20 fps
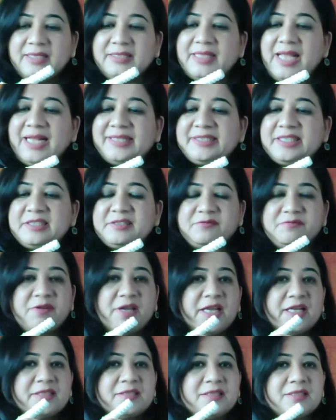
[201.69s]
That is
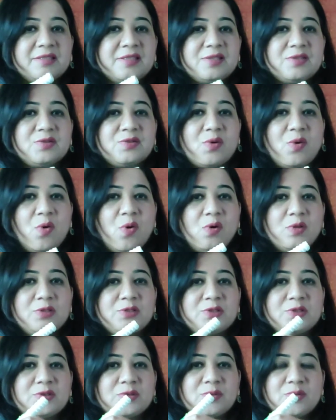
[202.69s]
why this is
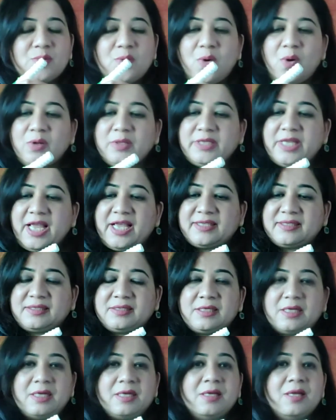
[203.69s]
also called
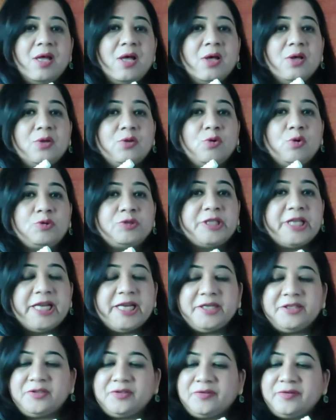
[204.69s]
as the
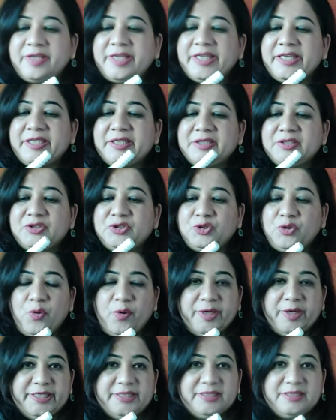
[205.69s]
rotatory
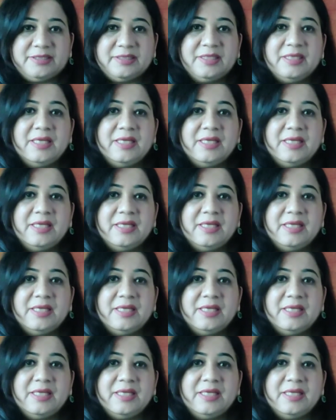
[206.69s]
joint.